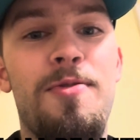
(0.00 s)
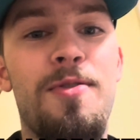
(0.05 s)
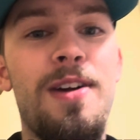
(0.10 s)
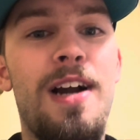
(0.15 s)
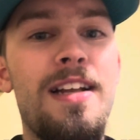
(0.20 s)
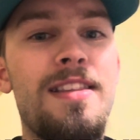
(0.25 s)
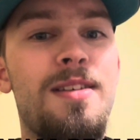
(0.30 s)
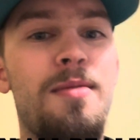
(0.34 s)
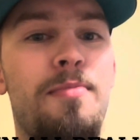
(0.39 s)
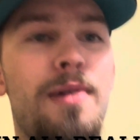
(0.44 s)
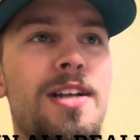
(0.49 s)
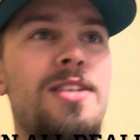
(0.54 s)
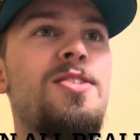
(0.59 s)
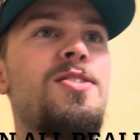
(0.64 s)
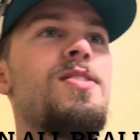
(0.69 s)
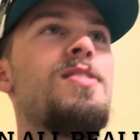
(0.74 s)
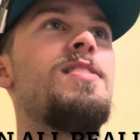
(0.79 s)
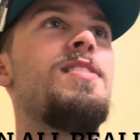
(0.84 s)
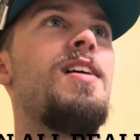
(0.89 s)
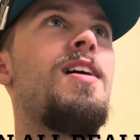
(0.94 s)
forgot to
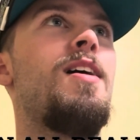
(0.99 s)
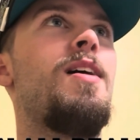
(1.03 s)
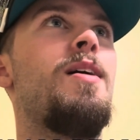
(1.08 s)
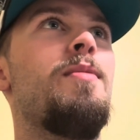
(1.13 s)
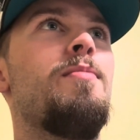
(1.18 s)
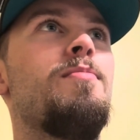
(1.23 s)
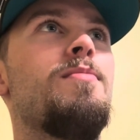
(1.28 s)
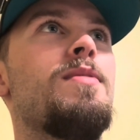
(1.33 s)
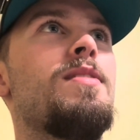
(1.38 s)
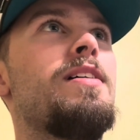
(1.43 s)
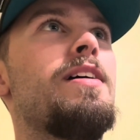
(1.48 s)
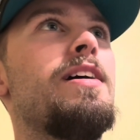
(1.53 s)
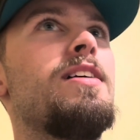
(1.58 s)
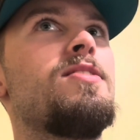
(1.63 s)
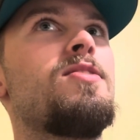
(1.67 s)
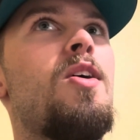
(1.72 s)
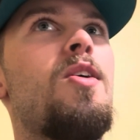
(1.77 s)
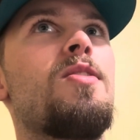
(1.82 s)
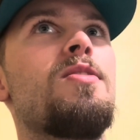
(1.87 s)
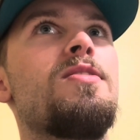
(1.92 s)
mention. Um,
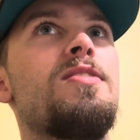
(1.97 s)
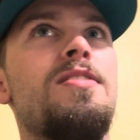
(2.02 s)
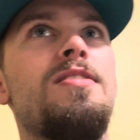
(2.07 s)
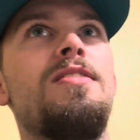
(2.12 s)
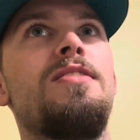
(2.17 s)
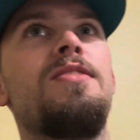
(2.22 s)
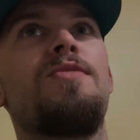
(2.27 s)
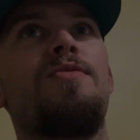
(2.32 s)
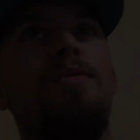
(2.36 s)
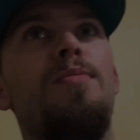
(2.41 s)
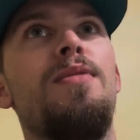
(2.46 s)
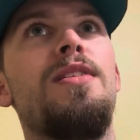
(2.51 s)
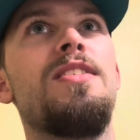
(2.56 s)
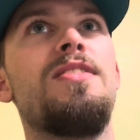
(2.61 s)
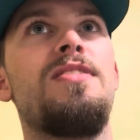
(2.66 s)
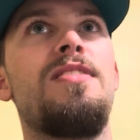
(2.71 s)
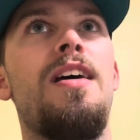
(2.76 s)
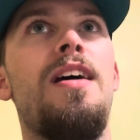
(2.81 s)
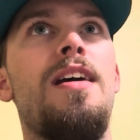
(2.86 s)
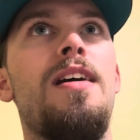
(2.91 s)
as hard as it is for me to
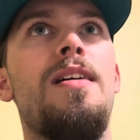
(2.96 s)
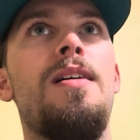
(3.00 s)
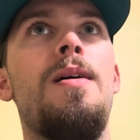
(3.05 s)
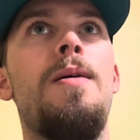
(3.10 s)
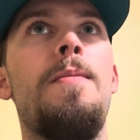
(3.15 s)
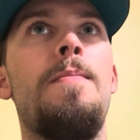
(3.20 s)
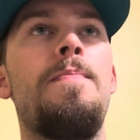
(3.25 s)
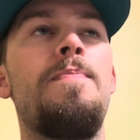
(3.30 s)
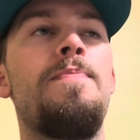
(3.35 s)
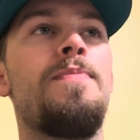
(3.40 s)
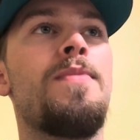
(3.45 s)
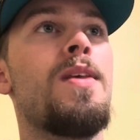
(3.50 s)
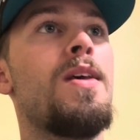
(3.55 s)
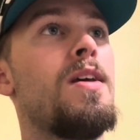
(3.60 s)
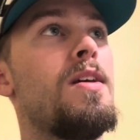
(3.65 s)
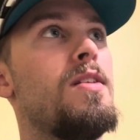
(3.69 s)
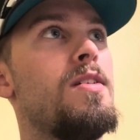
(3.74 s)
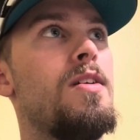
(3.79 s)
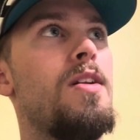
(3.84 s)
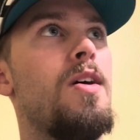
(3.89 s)
say, you